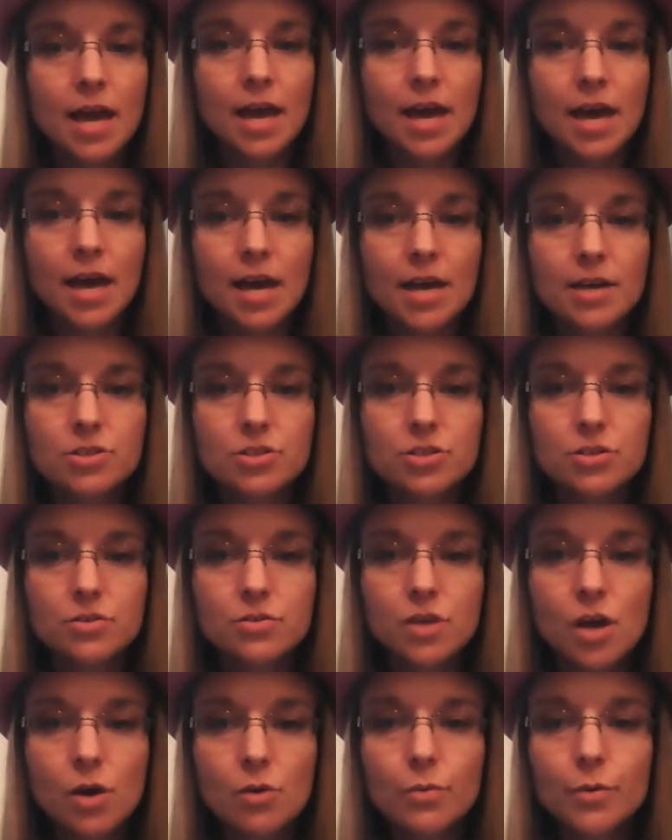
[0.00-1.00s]
and
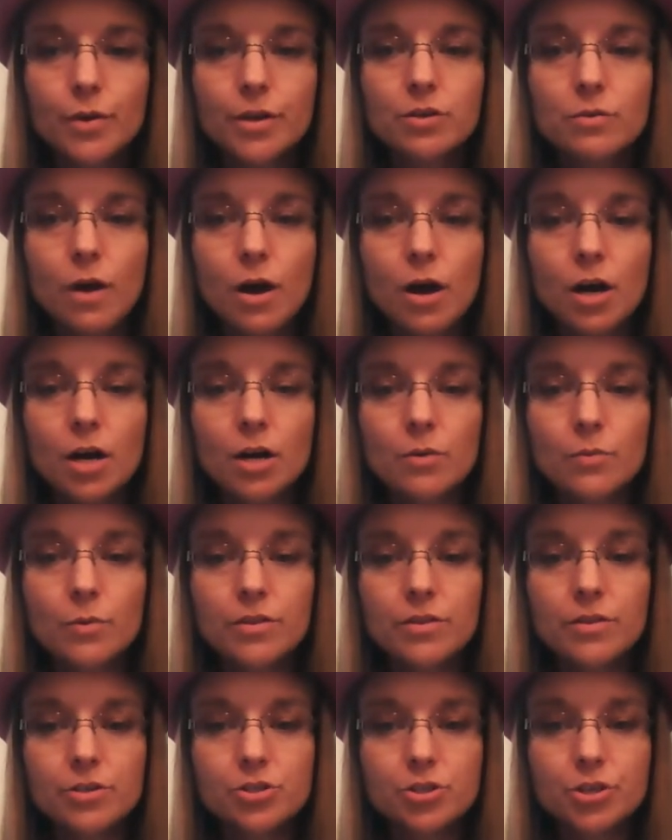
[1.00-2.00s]
you know where you are
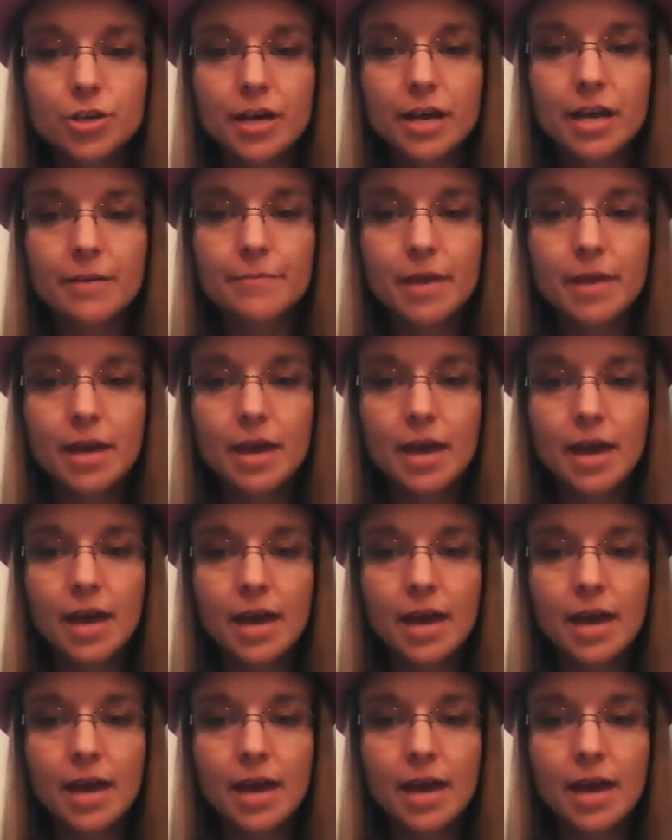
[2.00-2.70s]
with your dream,